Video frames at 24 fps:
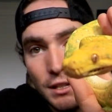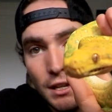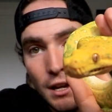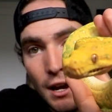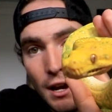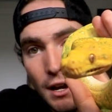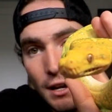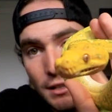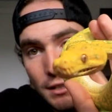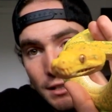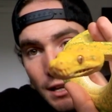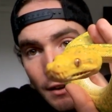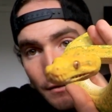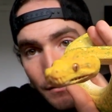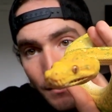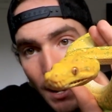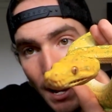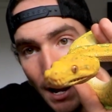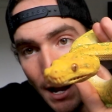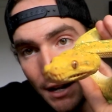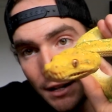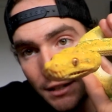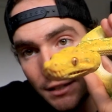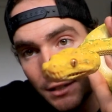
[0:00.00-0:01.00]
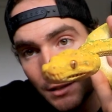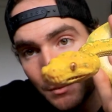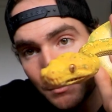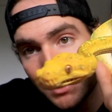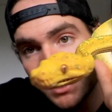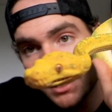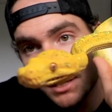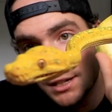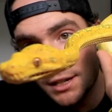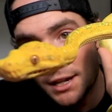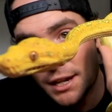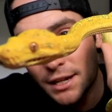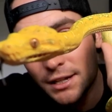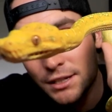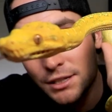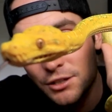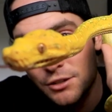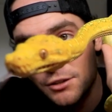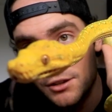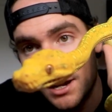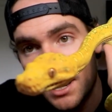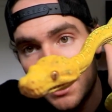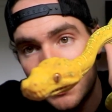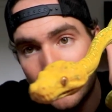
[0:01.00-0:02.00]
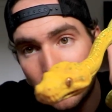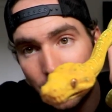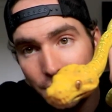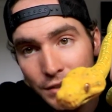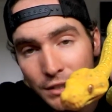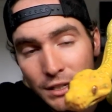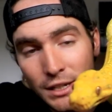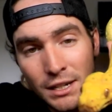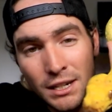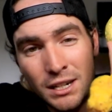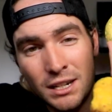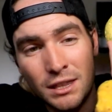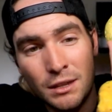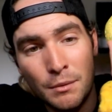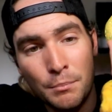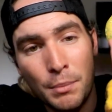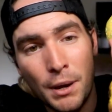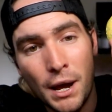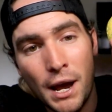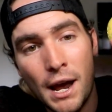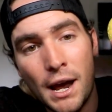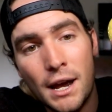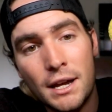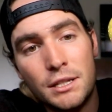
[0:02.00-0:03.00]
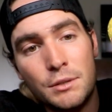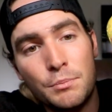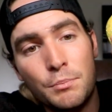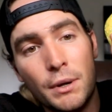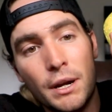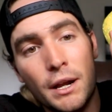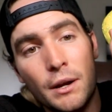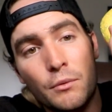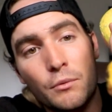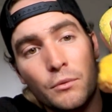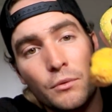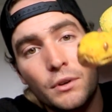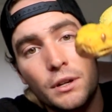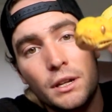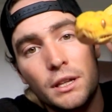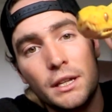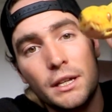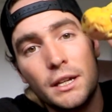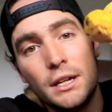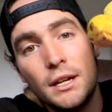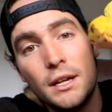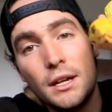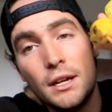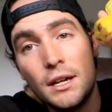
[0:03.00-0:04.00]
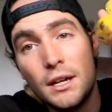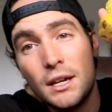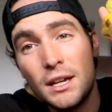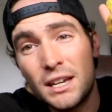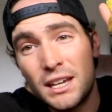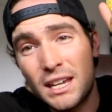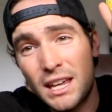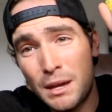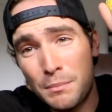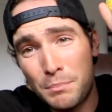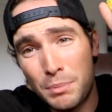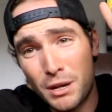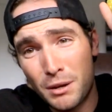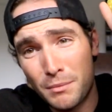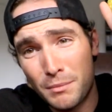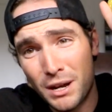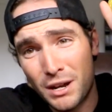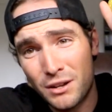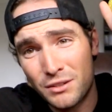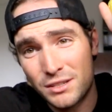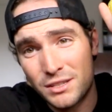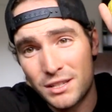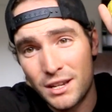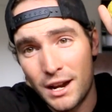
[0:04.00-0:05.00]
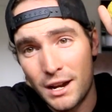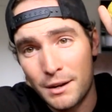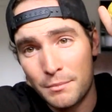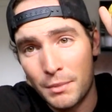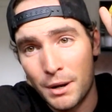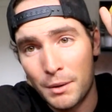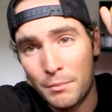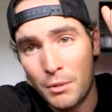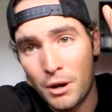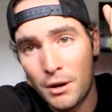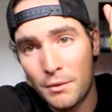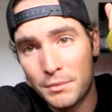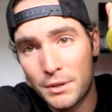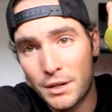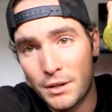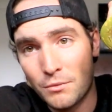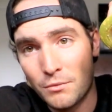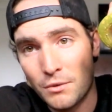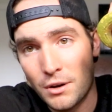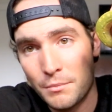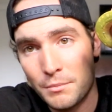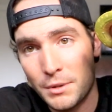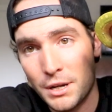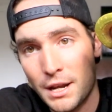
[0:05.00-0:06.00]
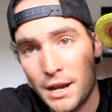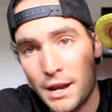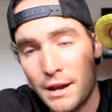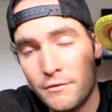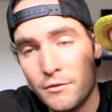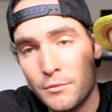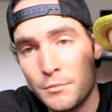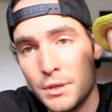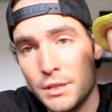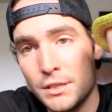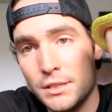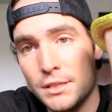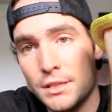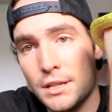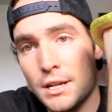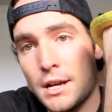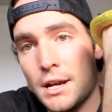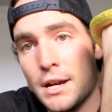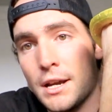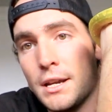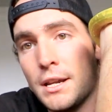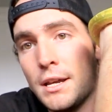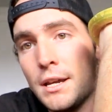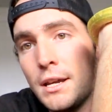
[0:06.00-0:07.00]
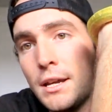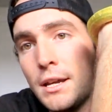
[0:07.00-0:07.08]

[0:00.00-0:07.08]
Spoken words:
guys. I've had some snakes you guys have seen in the past, but I really, keeping them outside, my mom didn't want me to have them inside.